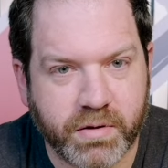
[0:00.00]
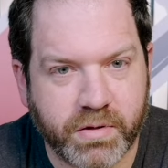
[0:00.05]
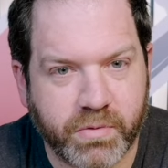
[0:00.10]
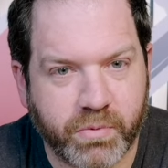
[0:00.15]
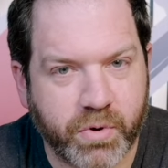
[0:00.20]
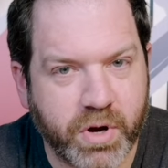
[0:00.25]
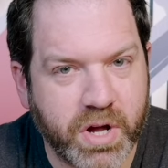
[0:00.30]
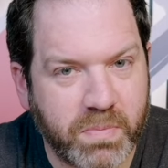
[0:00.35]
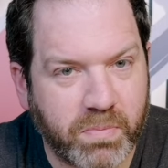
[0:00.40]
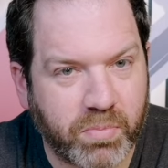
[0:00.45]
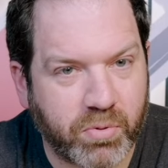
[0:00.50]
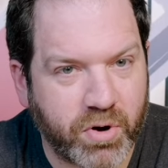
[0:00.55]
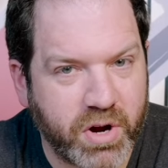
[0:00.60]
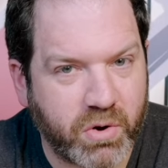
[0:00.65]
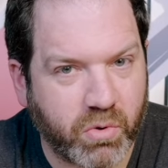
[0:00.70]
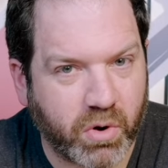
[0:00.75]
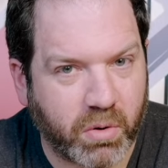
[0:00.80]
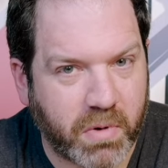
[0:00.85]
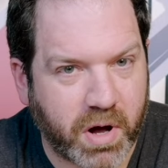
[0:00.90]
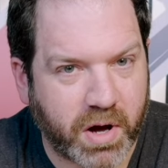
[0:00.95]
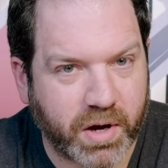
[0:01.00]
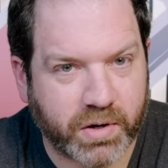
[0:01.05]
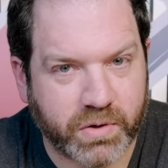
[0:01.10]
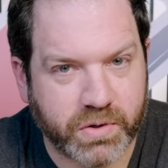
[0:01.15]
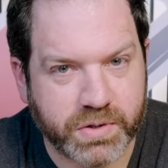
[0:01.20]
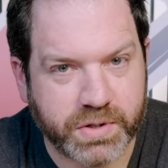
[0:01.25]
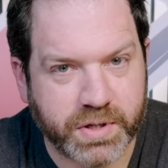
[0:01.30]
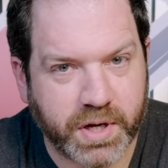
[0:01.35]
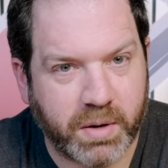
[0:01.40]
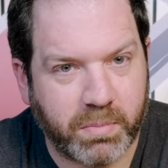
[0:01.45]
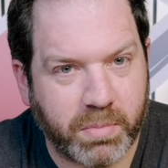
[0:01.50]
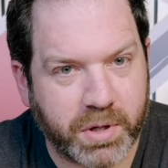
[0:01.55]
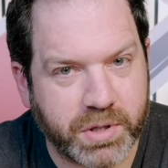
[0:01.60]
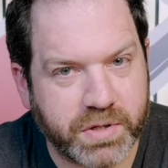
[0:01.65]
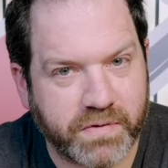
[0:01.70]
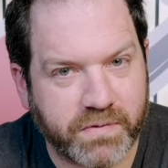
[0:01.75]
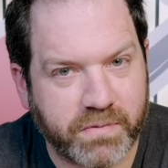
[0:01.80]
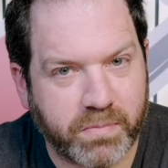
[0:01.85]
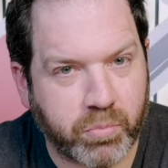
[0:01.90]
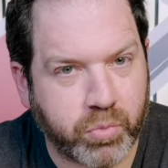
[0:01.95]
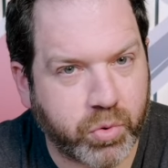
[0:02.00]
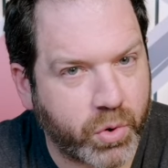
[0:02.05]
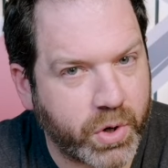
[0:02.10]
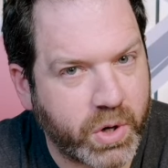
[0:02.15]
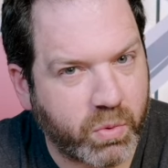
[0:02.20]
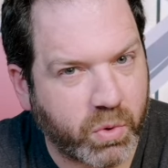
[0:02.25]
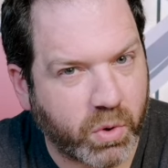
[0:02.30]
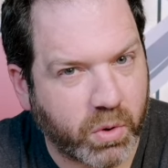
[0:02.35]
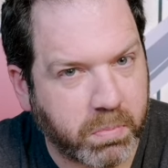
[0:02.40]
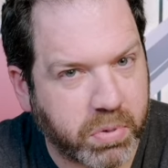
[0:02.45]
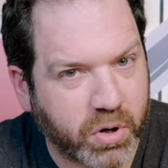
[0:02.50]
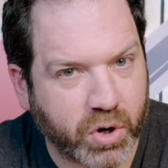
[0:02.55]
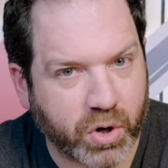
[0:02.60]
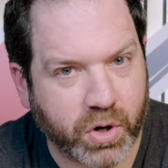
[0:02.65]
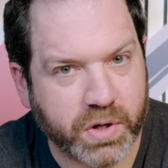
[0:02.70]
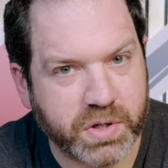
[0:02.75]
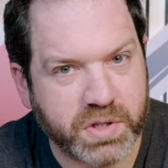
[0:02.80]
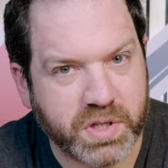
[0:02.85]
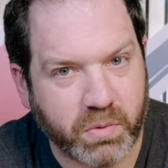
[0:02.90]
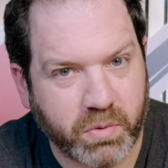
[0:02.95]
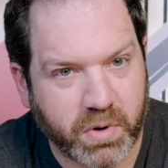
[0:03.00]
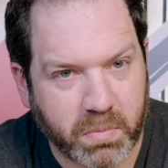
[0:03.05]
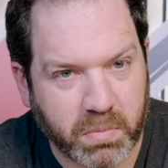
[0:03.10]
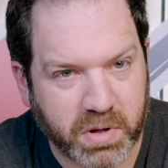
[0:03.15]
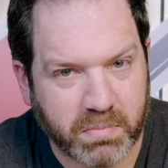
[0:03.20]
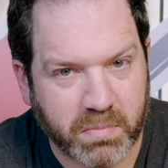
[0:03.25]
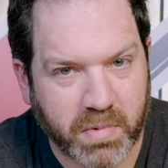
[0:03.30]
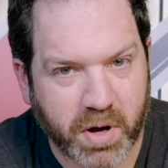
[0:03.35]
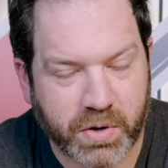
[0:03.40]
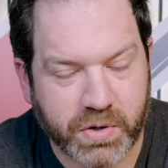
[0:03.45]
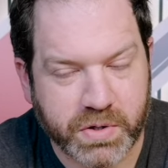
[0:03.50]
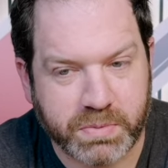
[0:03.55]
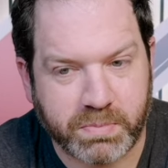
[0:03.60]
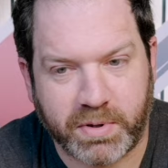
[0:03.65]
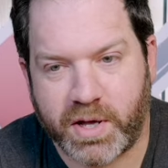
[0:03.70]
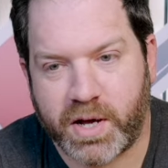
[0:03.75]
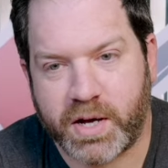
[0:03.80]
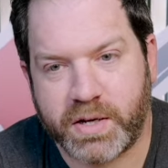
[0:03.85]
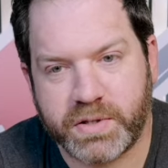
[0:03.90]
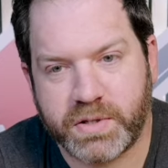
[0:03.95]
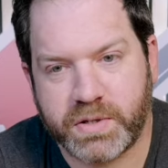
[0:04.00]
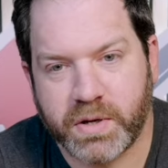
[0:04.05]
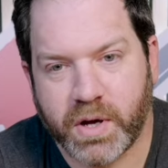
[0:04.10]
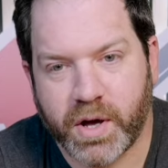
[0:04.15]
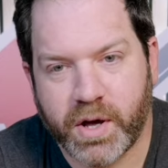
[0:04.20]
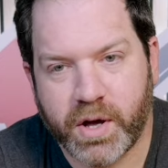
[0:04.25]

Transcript: 3 prequel models and a bunch of prequel perks that went with Models Plus.